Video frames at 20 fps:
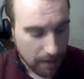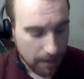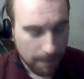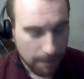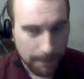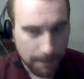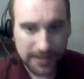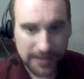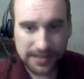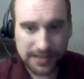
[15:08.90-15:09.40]

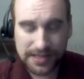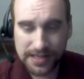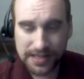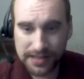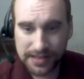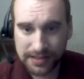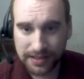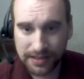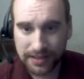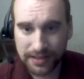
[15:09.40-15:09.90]
but it's
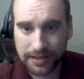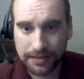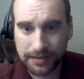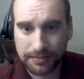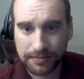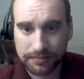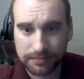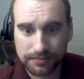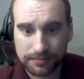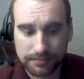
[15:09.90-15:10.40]
easily
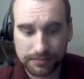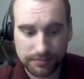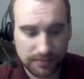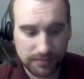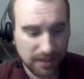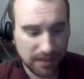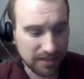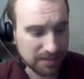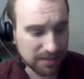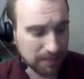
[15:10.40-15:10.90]

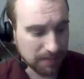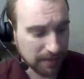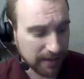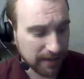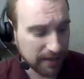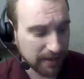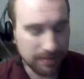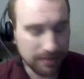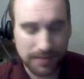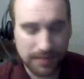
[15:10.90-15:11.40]

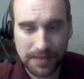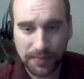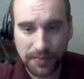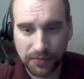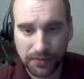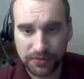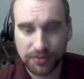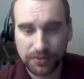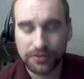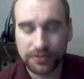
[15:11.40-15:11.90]
explained, and
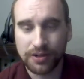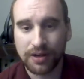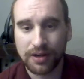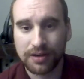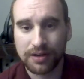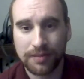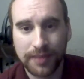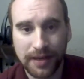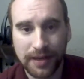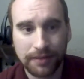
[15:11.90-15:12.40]
people do talk
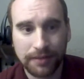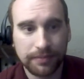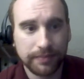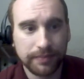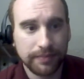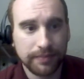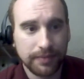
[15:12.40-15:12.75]
about